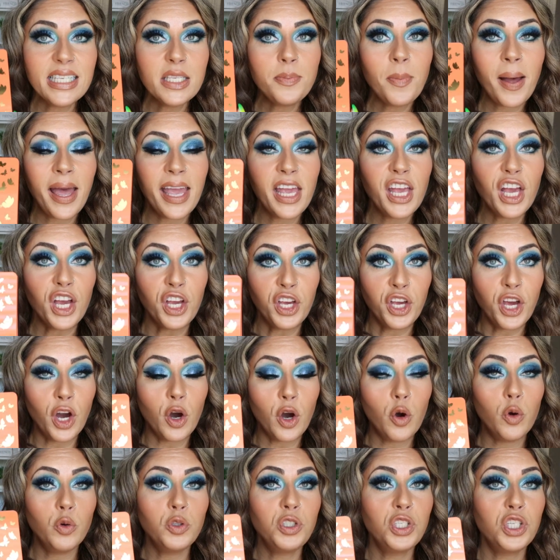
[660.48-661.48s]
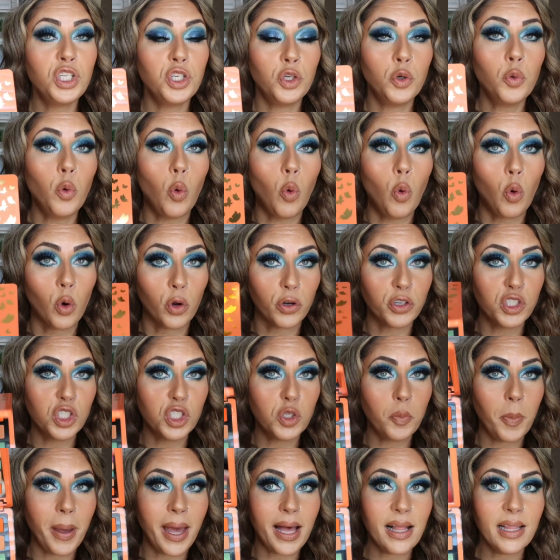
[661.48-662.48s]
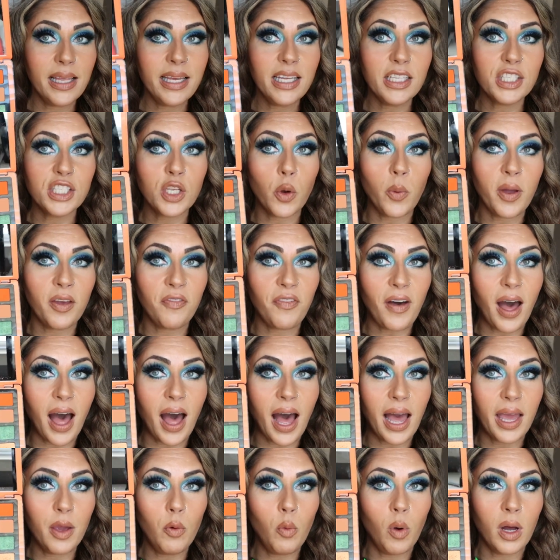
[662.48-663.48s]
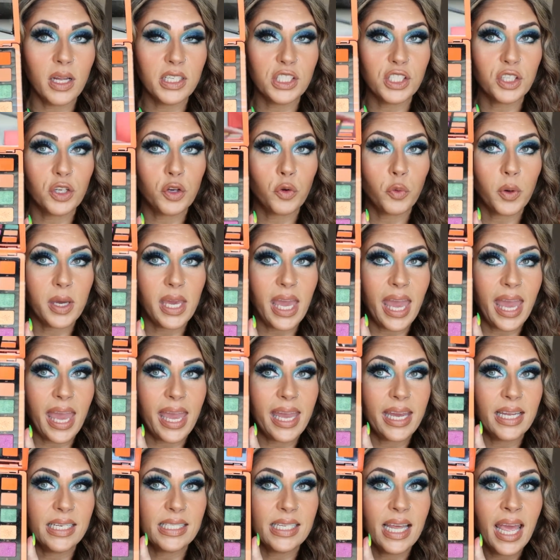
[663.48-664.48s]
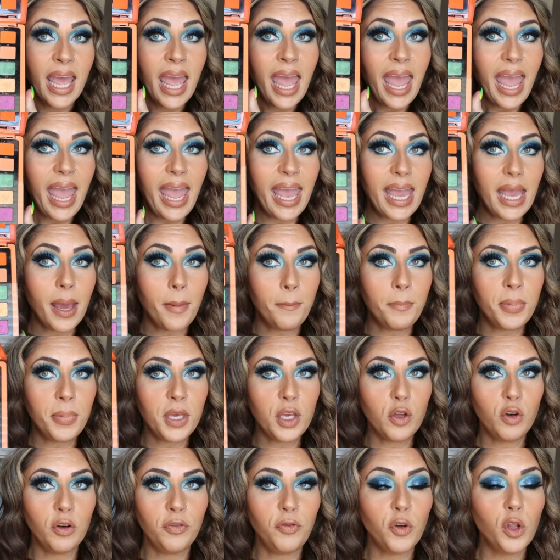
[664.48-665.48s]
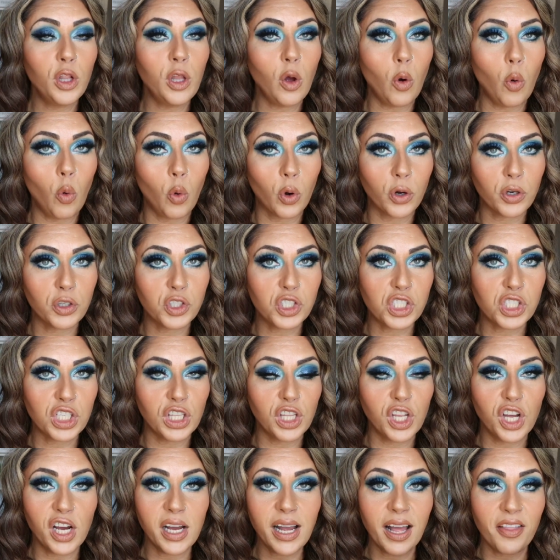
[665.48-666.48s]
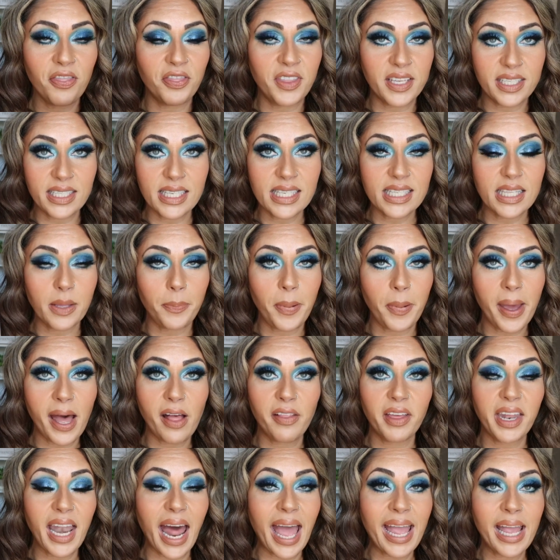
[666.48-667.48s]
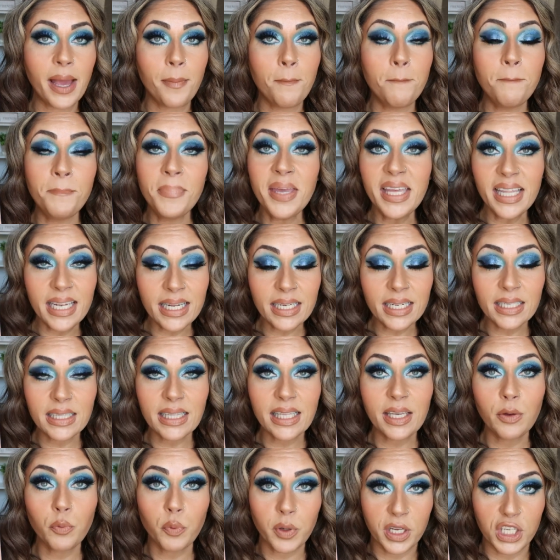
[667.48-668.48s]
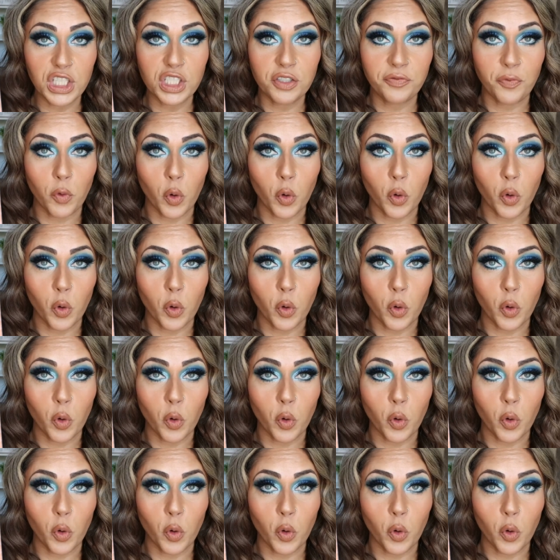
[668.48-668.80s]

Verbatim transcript: is my go-to orange palette. So if I want to create a beautiful orange look, this is the palette I immediately reach